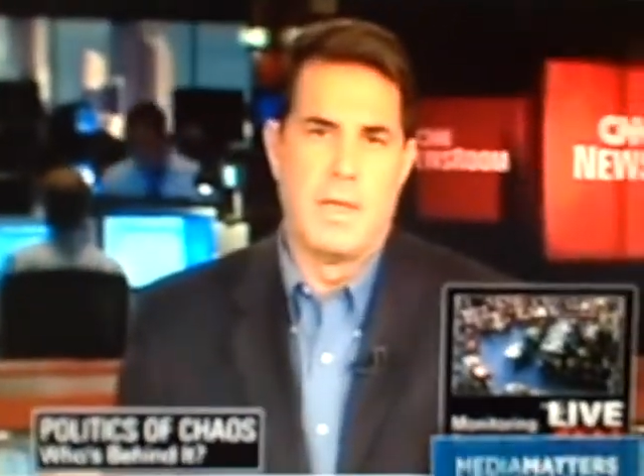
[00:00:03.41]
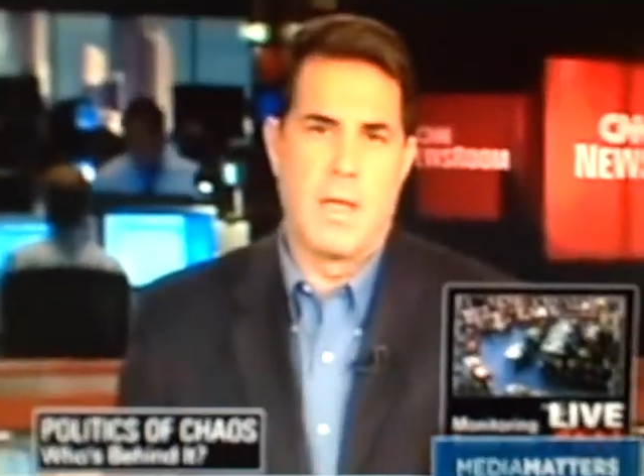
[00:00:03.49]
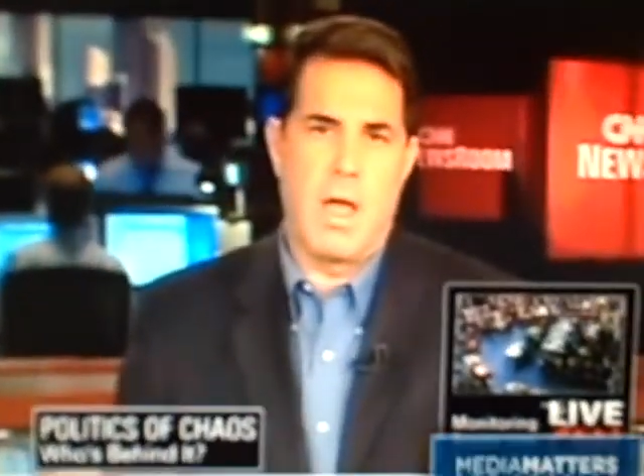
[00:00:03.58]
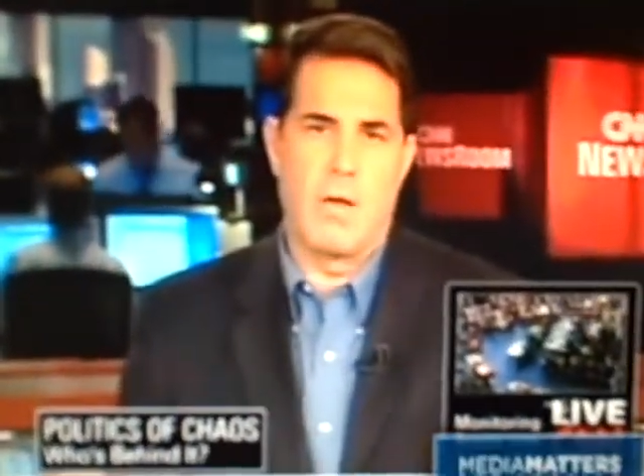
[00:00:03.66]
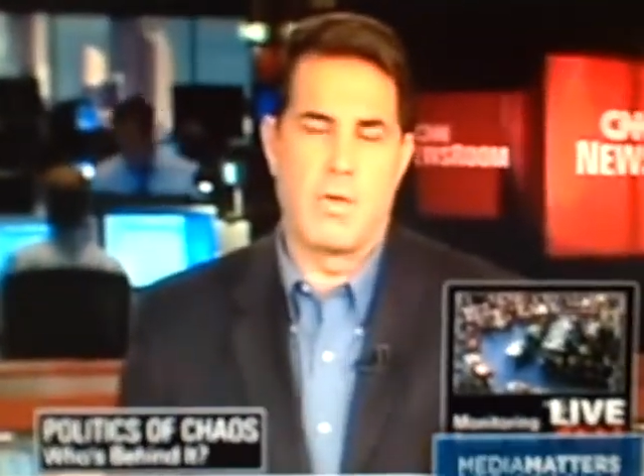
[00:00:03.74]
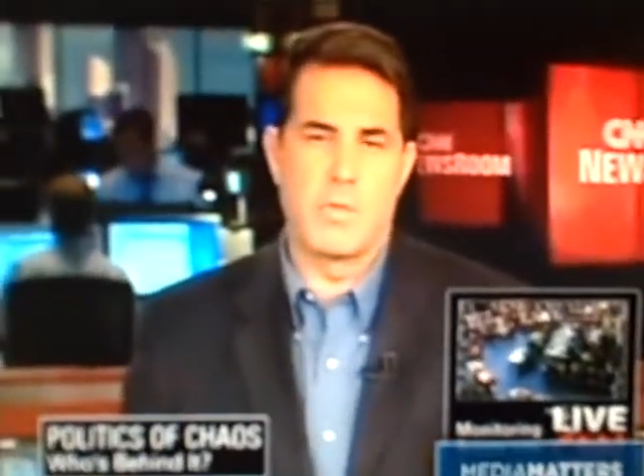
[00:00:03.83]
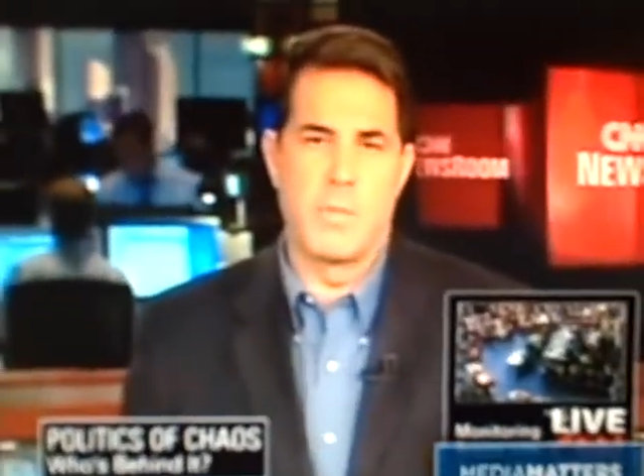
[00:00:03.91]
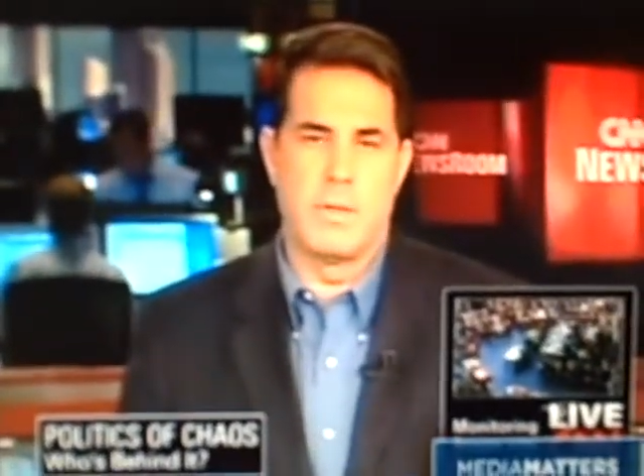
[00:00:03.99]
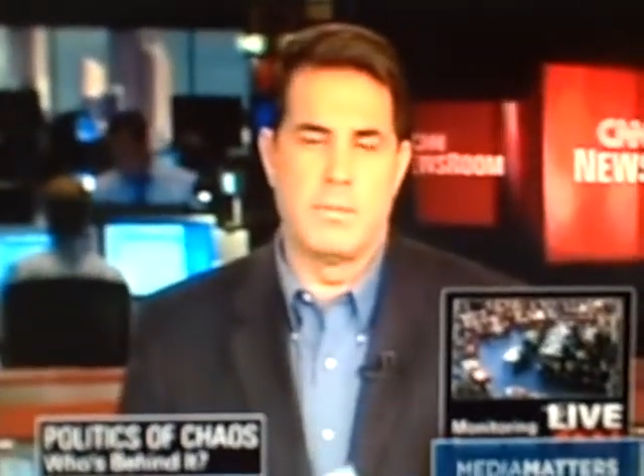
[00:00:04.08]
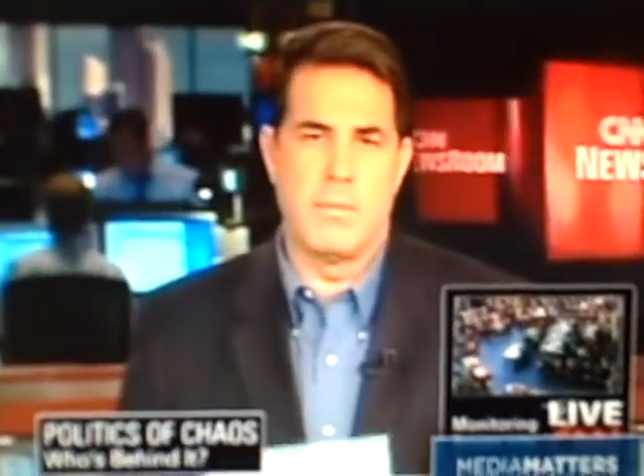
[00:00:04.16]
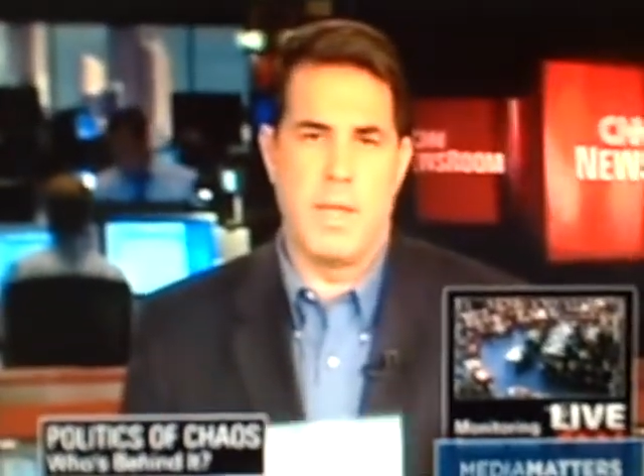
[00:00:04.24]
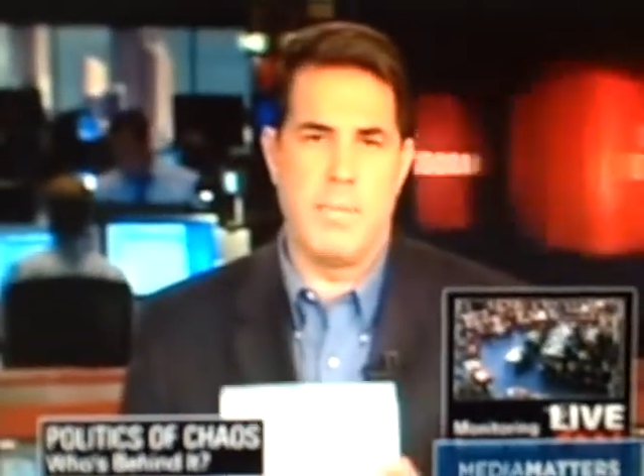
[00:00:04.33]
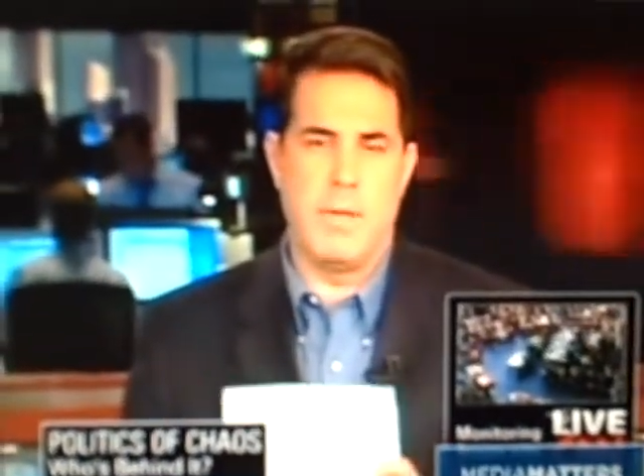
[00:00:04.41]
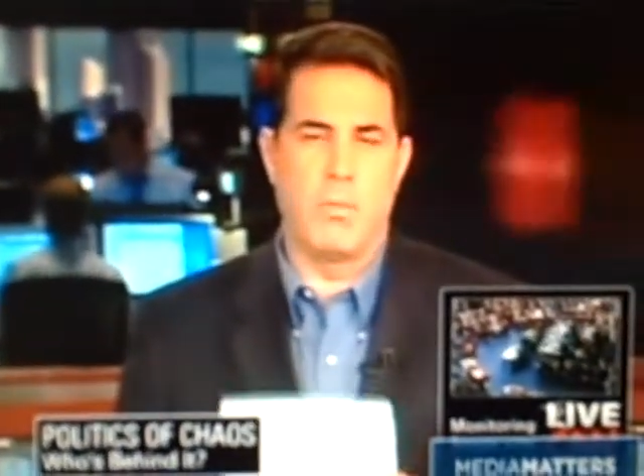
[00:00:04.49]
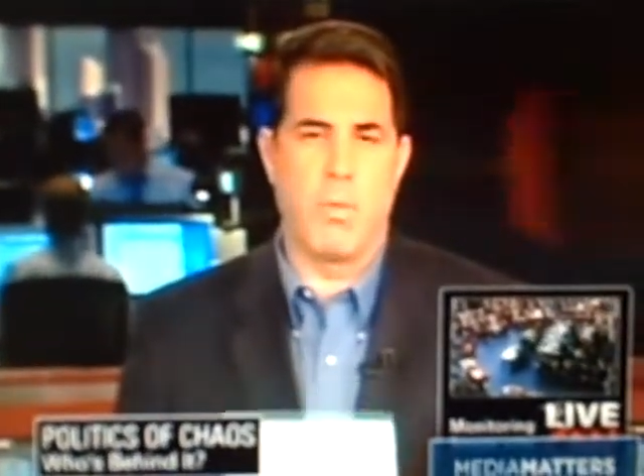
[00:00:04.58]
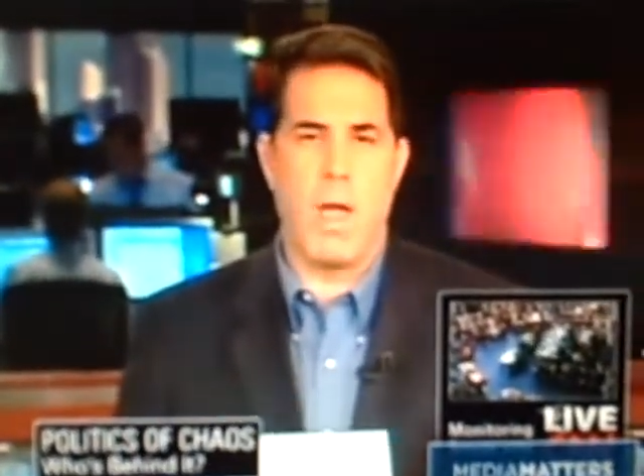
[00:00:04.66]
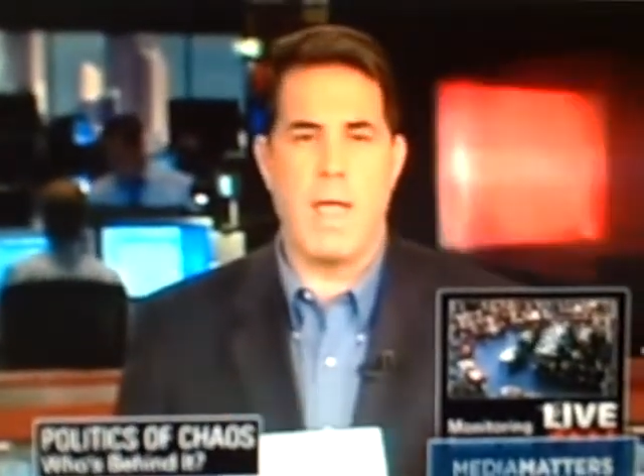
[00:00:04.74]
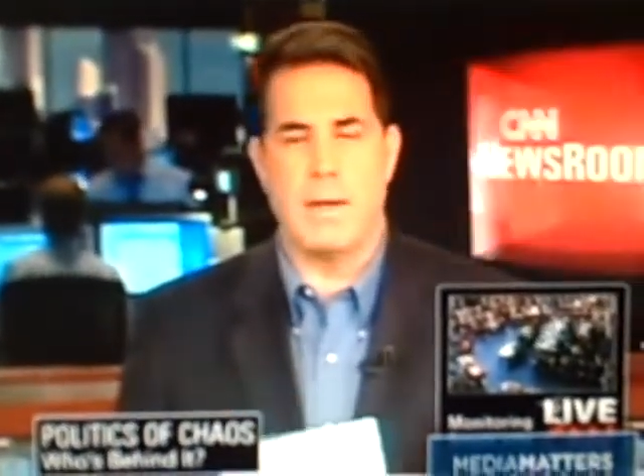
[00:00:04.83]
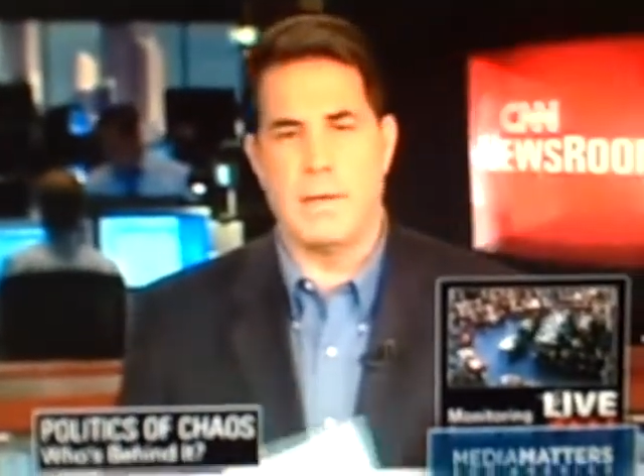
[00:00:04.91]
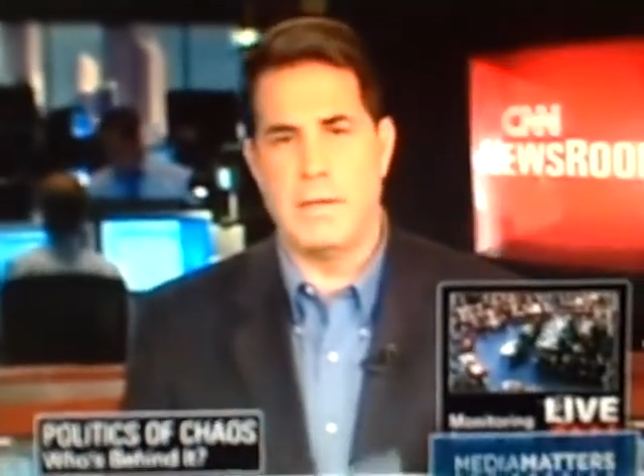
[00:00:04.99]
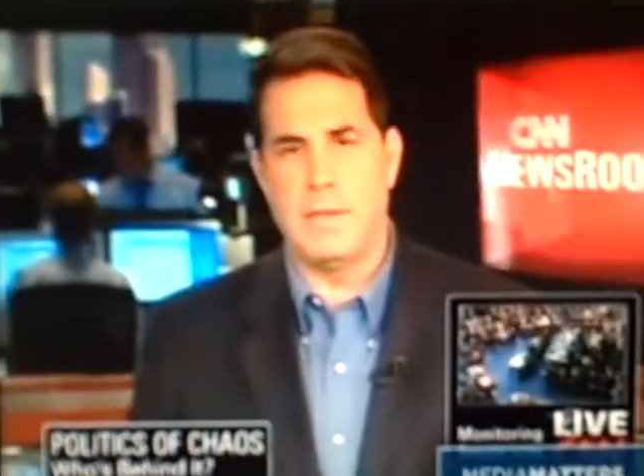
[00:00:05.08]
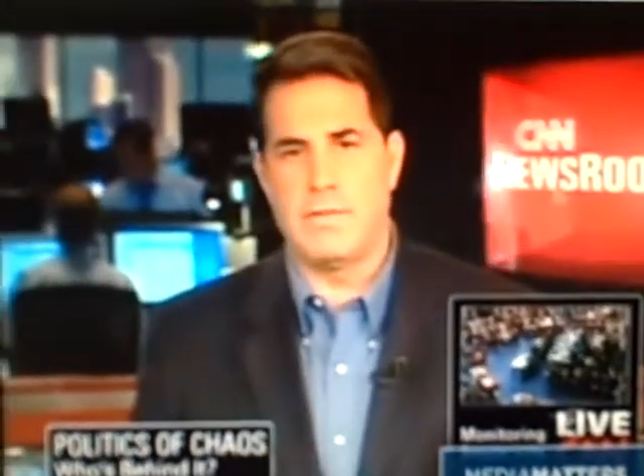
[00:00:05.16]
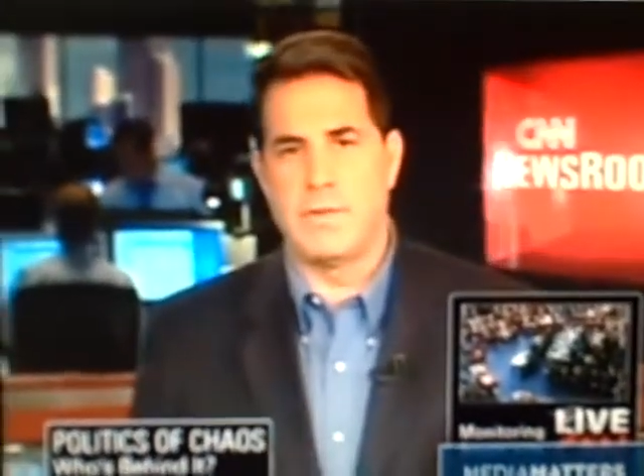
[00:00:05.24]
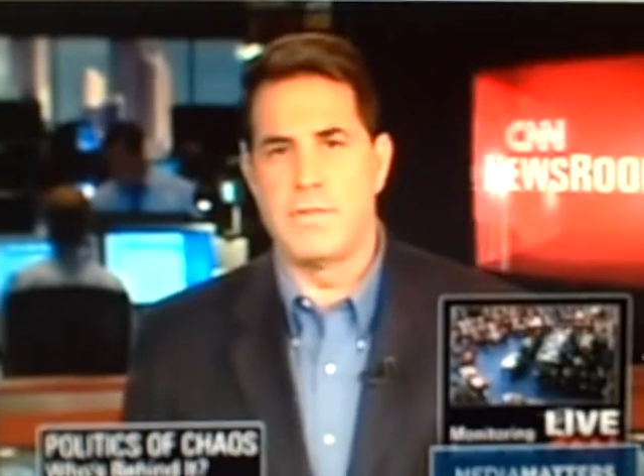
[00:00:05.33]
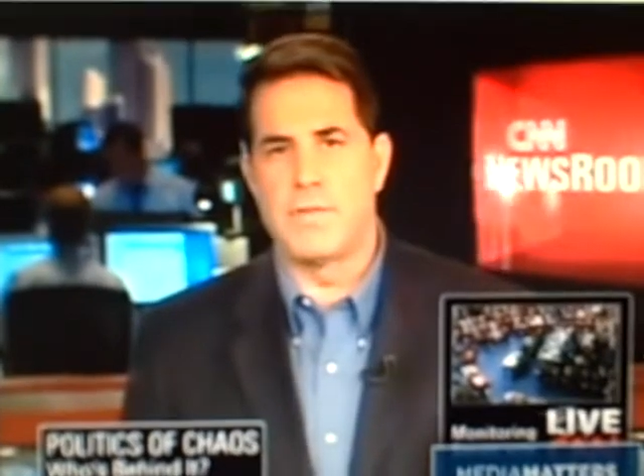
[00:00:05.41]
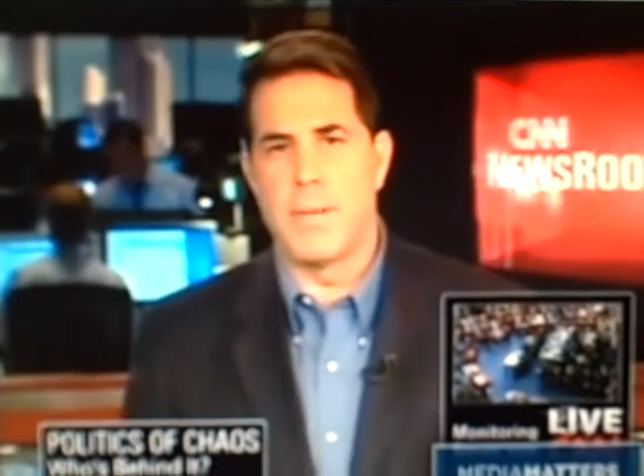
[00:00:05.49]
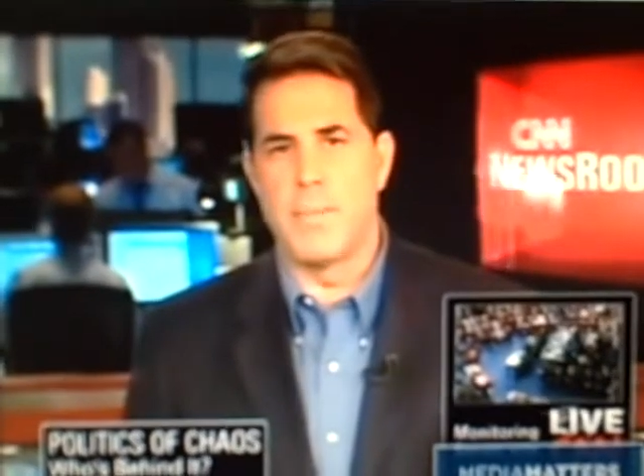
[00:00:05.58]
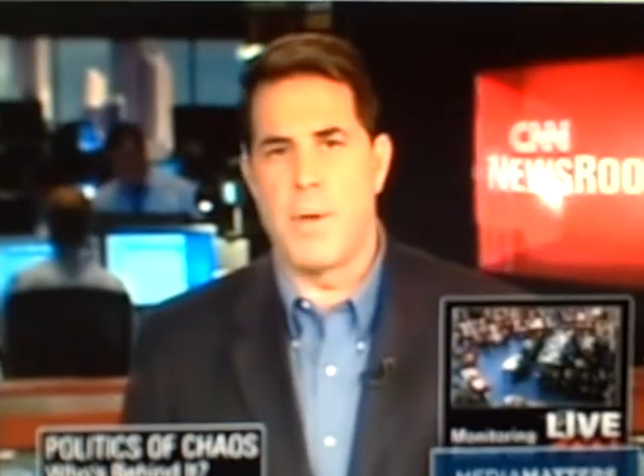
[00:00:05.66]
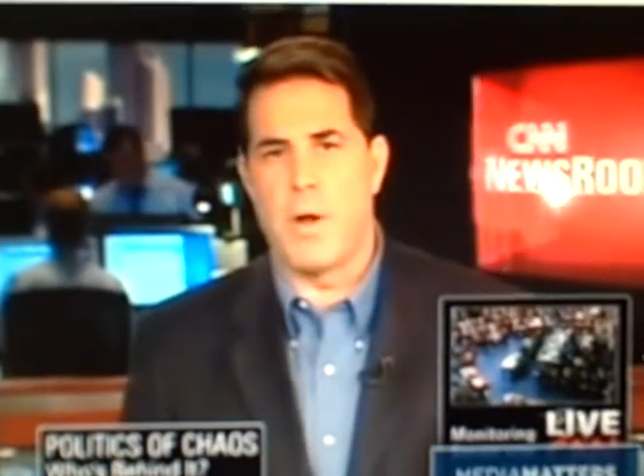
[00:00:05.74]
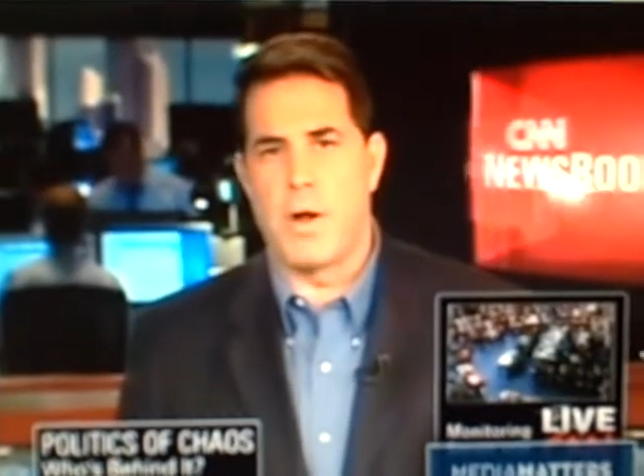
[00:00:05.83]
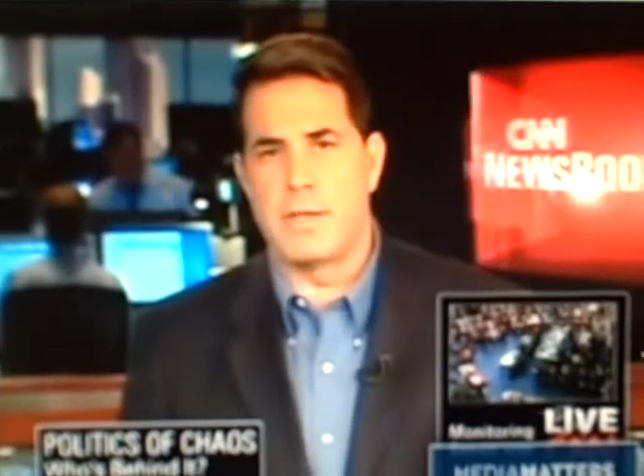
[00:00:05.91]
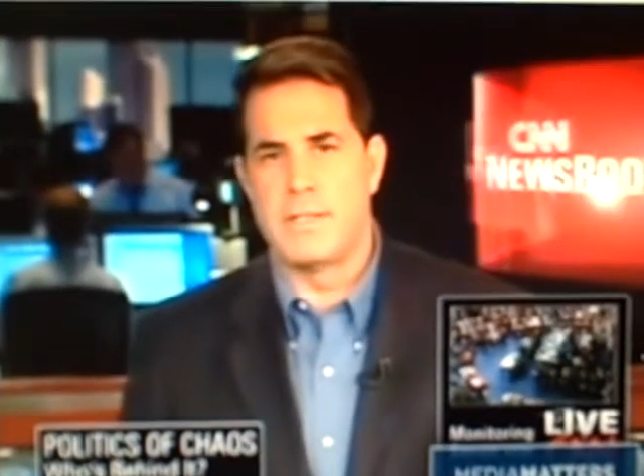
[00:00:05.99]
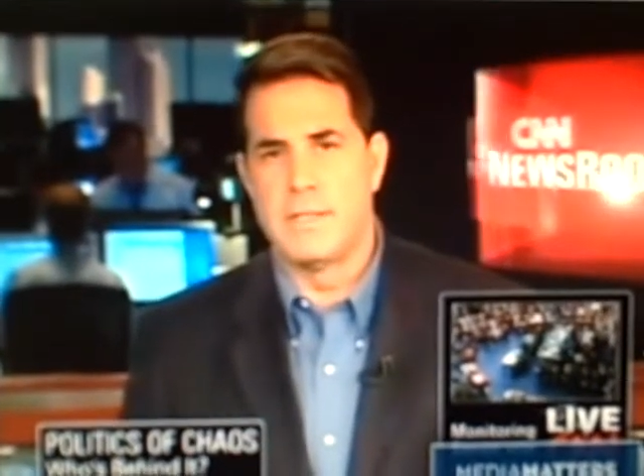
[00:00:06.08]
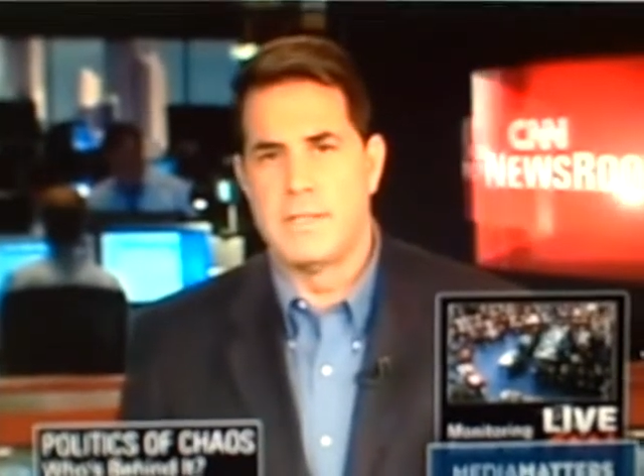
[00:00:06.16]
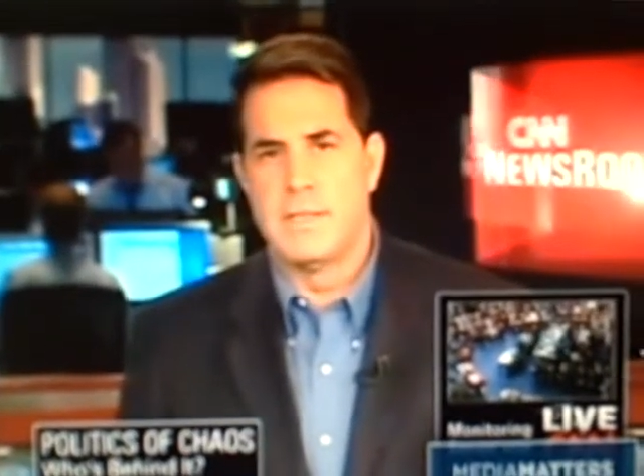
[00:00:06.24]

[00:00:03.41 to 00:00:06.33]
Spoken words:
congressman may be right, at least in some part.